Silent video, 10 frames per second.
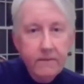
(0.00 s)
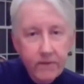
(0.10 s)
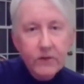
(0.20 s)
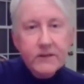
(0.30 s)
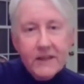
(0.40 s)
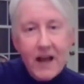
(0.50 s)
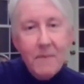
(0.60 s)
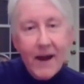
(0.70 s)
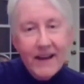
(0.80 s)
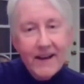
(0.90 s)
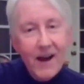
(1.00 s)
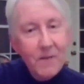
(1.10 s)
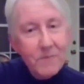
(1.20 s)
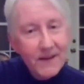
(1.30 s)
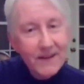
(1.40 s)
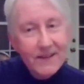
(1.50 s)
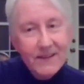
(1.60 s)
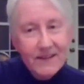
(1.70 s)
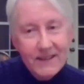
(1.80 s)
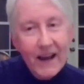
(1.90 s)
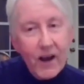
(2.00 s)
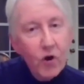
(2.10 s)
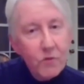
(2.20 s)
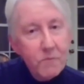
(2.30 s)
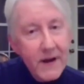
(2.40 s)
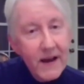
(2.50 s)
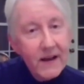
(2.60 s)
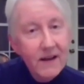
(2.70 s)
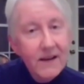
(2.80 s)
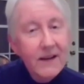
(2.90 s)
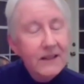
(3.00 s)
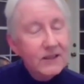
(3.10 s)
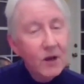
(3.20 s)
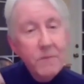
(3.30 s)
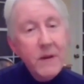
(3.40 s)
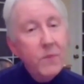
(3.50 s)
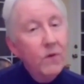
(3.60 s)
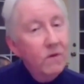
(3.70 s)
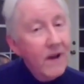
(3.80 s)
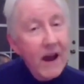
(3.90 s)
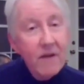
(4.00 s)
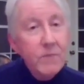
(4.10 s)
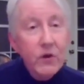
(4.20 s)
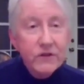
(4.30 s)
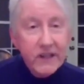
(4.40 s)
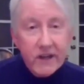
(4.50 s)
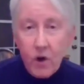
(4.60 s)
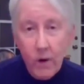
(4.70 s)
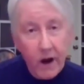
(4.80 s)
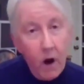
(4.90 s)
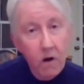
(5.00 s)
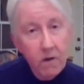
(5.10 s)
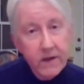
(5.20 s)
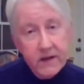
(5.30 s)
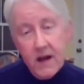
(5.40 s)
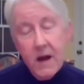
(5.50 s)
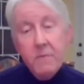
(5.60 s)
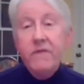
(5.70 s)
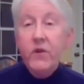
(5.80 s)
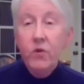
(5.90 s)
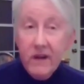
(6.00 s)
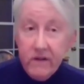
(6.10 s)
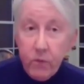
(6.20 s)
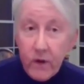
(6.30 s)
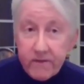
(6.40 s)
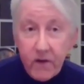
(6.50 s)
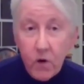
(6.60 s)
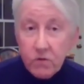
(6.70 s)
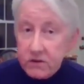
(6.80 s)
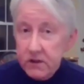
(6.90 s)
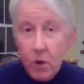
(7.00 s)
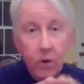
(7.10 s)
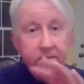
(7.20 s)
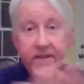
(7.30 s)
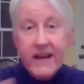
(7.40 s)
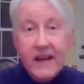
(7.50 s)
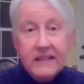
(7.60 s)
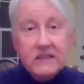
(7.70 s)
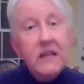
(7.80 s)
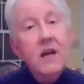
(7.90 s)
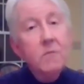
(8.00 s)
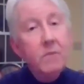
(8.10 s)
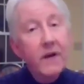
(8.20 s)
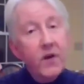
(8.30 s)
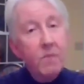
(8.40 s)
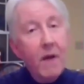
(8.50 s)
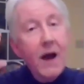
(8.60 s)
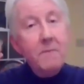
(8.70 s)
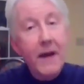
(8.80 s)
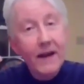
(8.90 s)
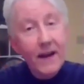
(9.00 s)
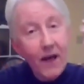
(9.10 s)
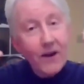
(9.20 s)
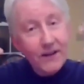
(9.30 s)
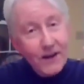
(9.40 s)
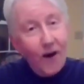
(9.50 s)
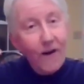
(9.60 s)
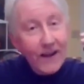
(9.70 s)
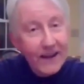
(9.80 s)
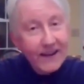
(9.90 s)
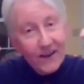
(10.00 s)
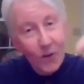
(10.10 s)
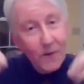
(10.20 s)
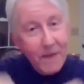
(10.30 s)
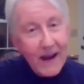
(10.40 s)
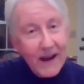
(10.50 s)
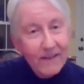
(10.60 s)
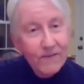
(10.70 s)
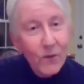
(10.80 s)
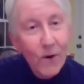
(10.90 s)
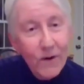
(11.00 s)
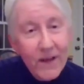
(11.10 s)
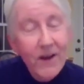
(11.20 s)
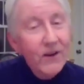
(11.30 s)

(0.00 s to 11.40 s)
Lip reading: First time I get up till I go to bed. Some people have music going all the time. If you live with folks, no offense, but there might be a lot of talking going back and forth.